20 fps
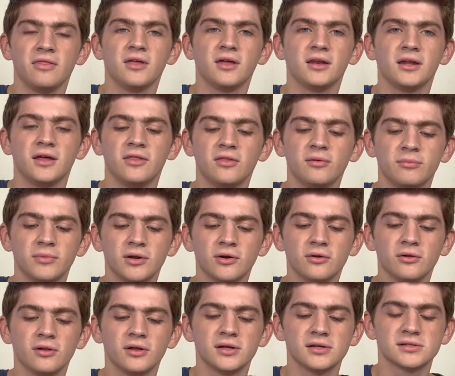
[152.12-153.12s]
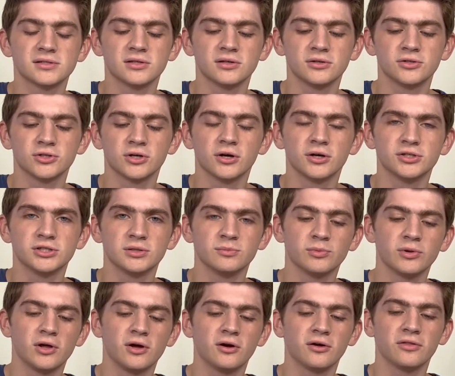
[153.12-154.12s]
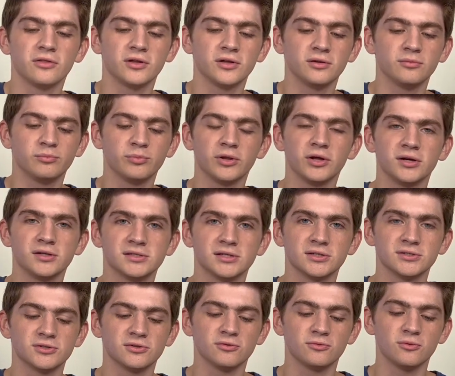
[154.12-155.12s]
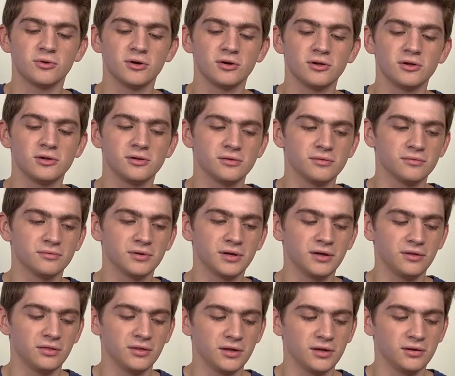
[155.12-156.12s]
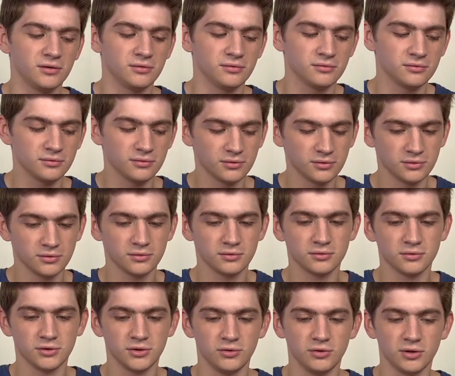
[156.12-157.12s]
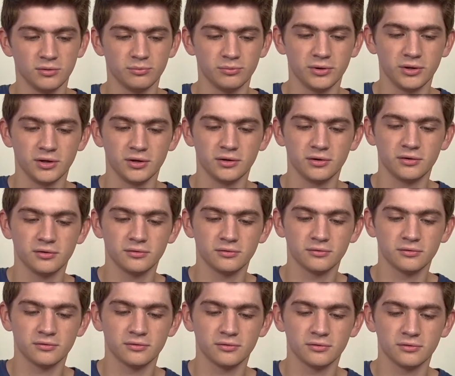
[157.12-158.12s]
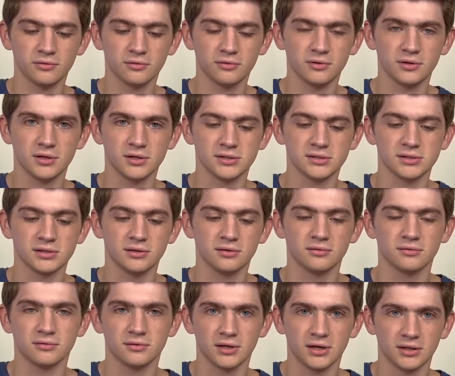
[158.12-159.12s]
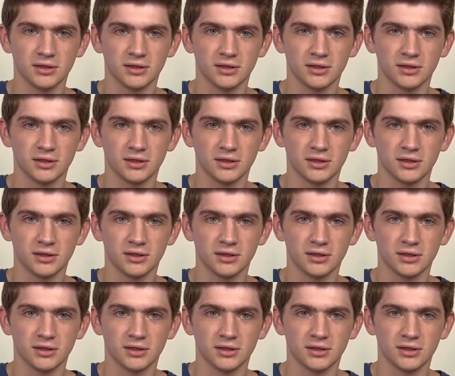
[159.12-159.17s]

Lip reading: then in the middle is the charging block that plugs into the wall, and then you can plug this in like